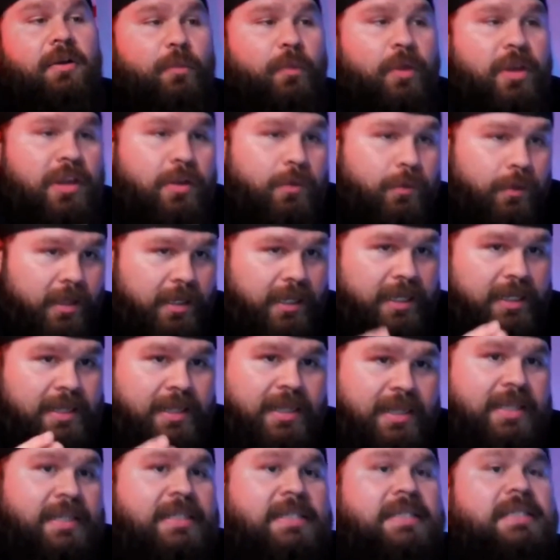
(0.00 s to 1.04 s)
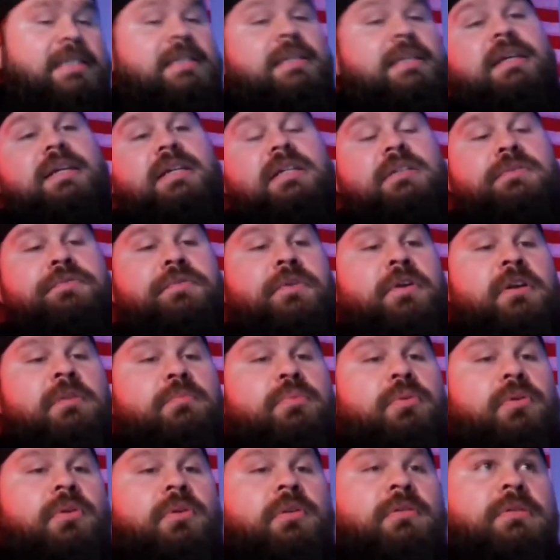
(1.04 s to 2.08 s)
when you look at this, it's very
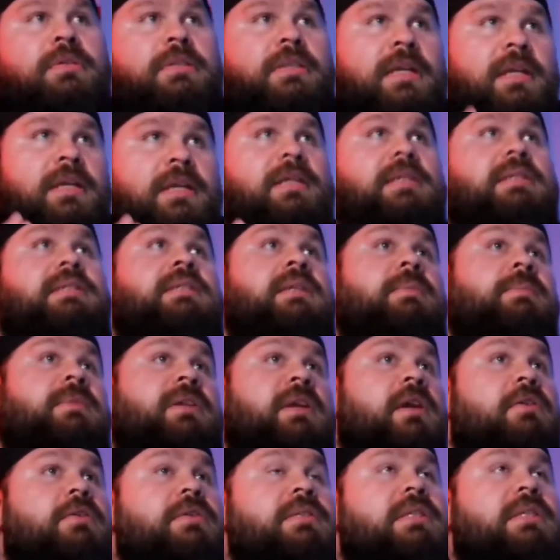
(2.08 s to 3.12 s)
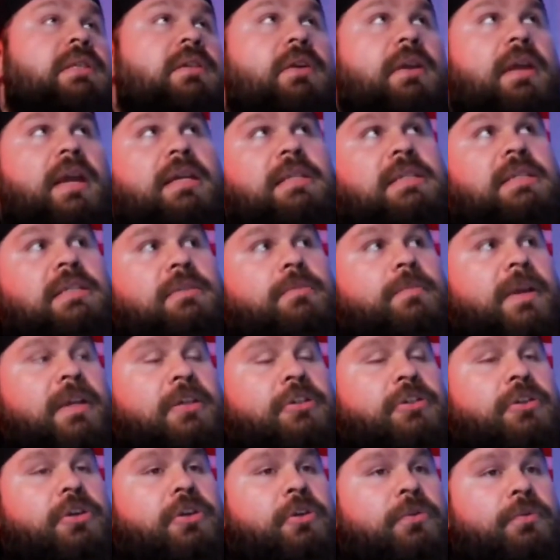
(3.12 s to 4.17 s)
important. Something I always tell you guys is
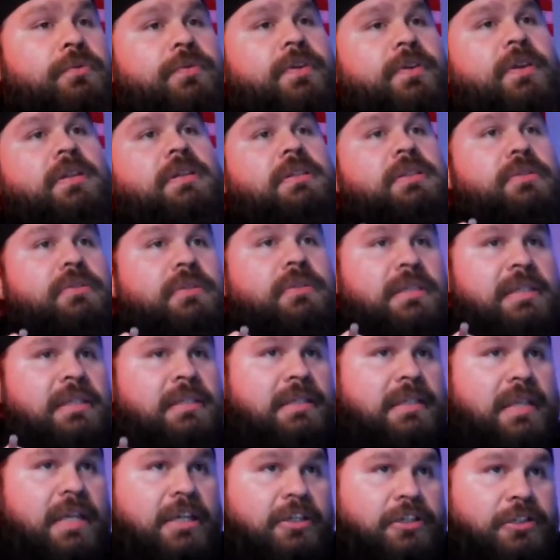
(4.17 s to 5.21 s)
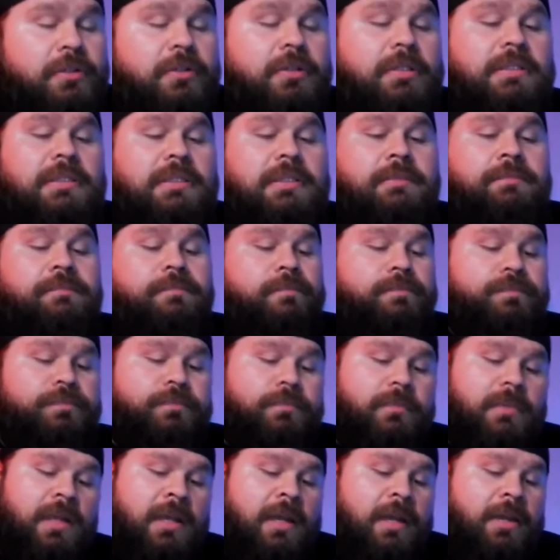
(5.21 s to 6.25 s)
make sure you don't fall into sensationalism.
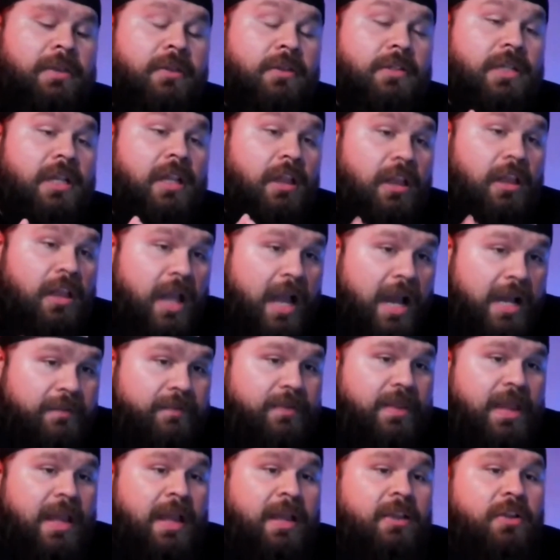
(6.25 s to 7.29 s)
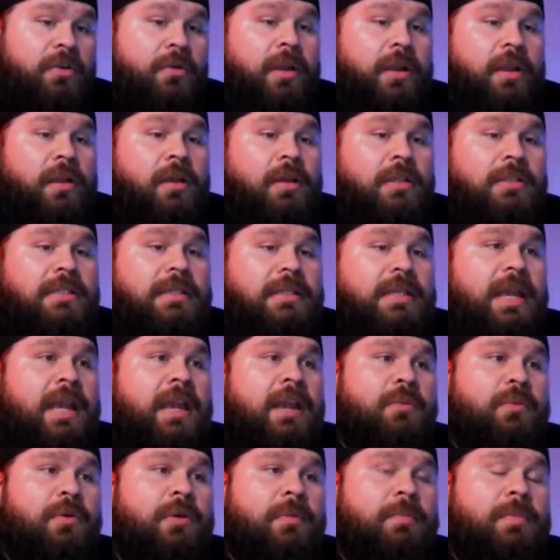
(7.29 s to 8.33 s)
There's a lot of that going on
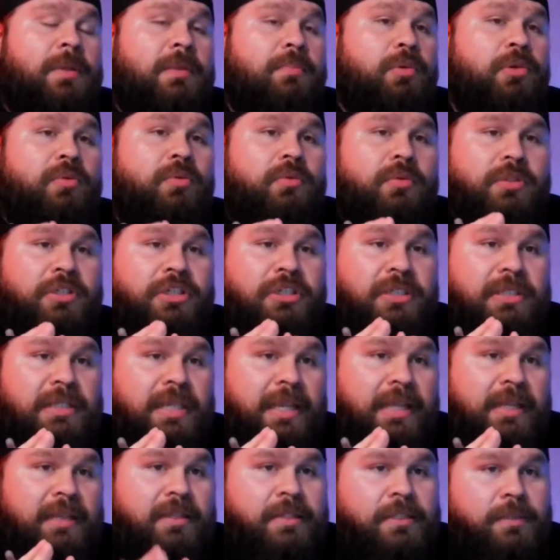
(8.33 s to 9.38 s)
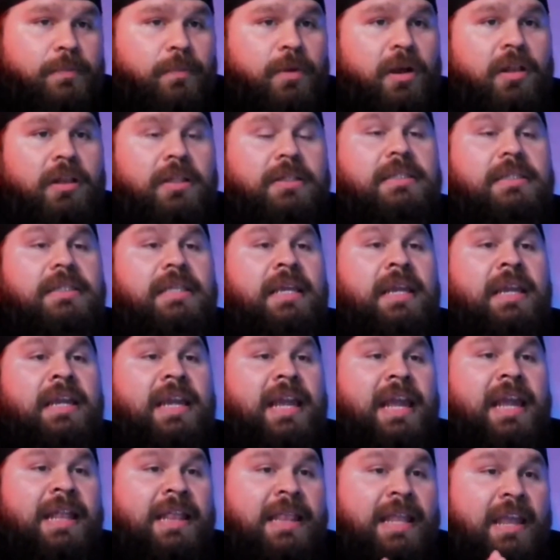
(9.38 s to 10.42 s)
today where people will just take the smallest
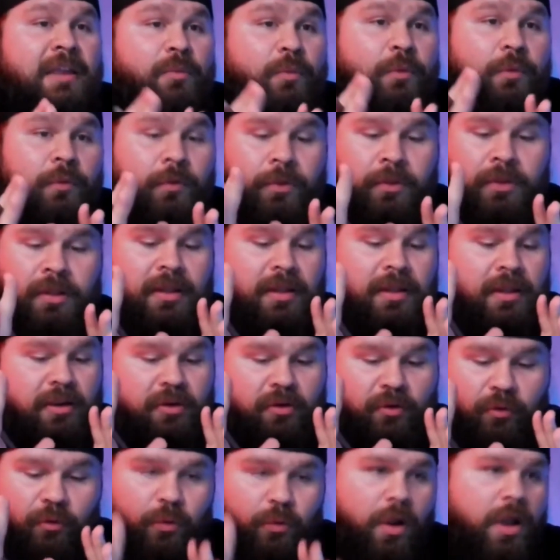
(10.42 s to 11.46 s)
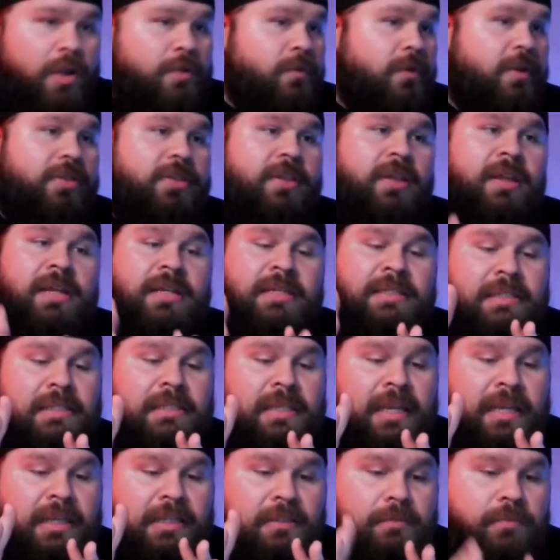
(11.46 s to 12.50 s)
thing and they will run with it and
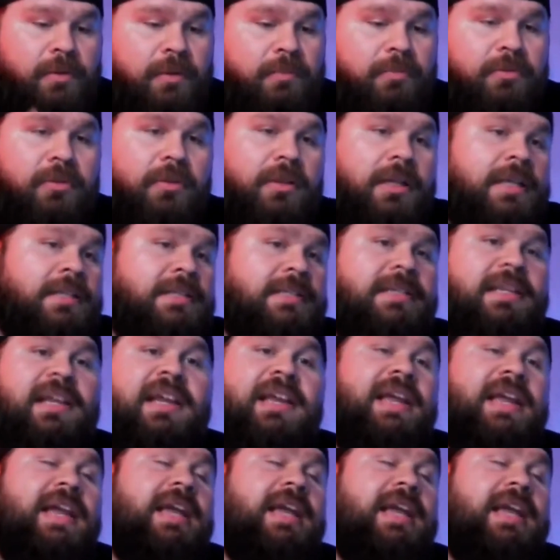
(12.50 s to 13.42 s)
say it's biblical. It's